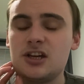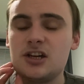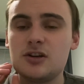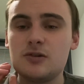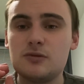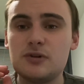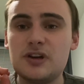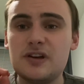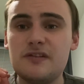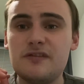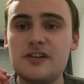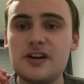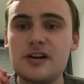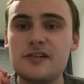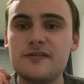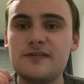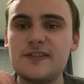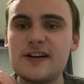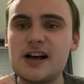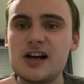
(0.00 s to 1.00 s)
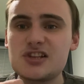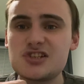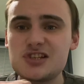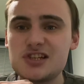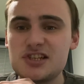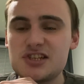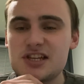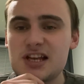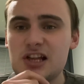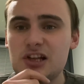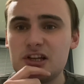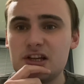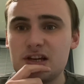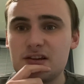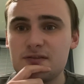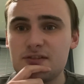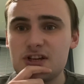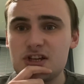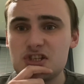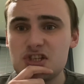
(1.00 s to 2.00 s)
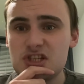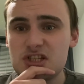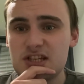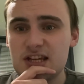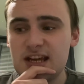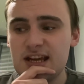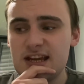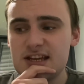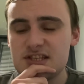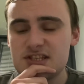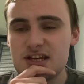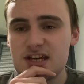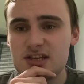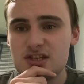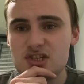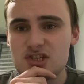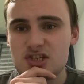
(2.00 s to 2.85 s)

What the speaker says: with Farsley Celtic versus Gateshead.